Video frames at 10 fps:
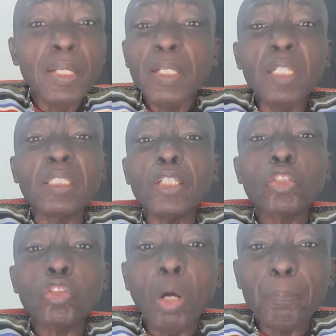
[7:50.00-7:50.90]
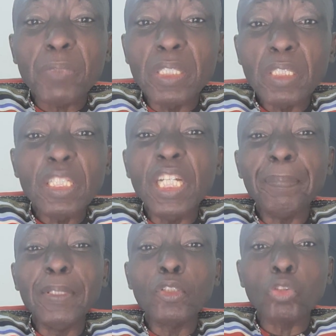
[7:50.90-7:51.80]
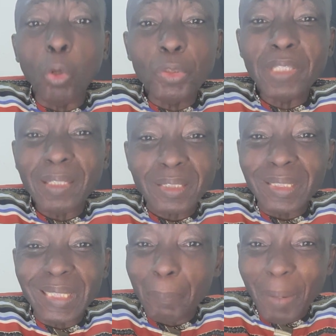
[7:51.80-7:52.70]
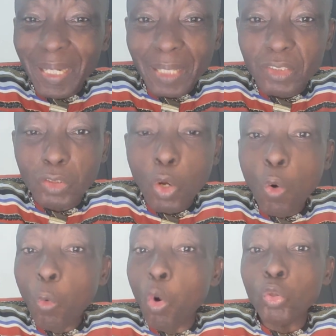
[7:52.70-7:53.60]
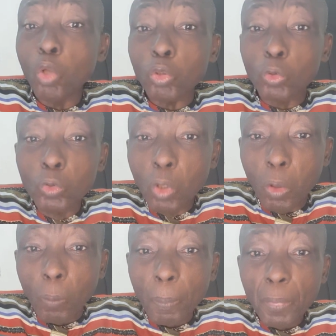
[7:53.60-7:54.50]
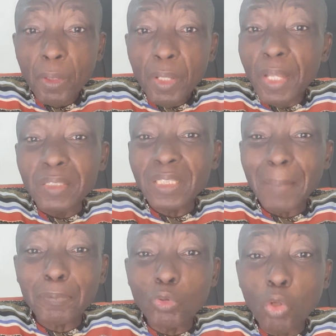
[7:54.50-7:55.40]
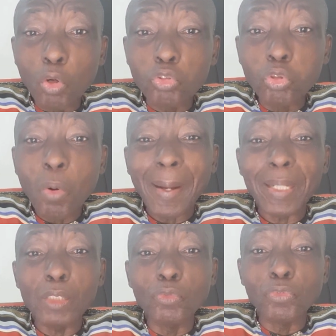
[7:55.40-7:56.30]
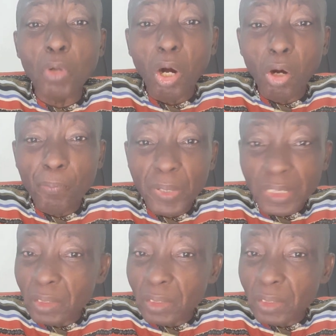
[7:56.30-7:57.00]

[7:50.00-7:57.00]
It is something even soldiers in the barracks will not know, except those who are involved in